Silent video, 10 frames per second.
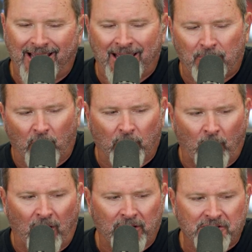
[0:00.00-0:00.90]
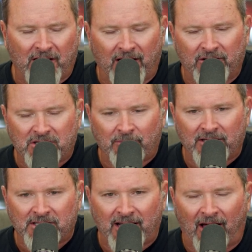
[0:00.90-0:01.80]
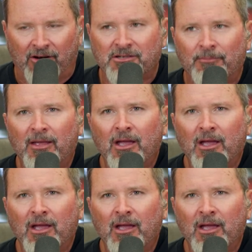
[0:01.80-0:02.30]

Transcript: a border wall using hundreds of millions of dollars